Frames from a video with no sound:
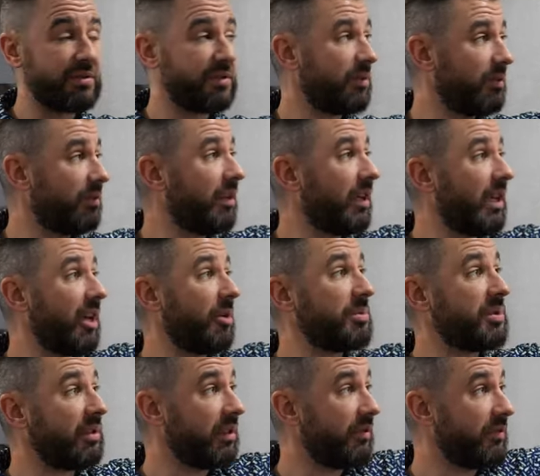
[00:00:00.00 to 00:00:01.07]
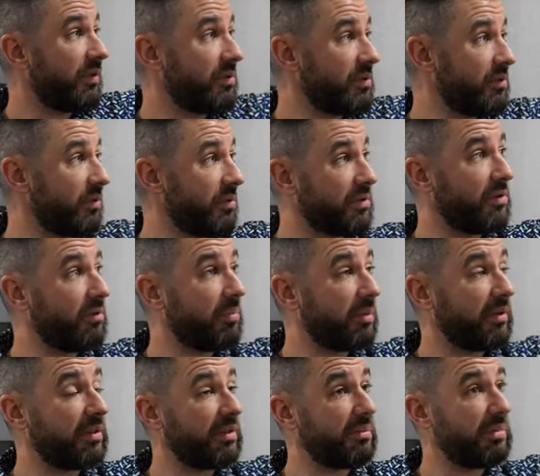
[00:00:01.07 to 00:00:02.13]
So helps you lift those doors
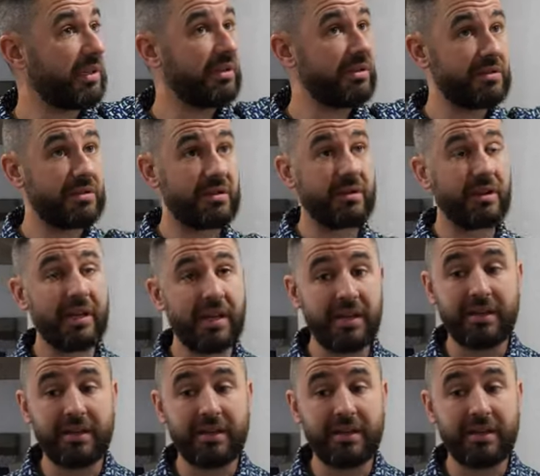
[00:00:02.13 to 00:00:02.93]
open a little bit easier.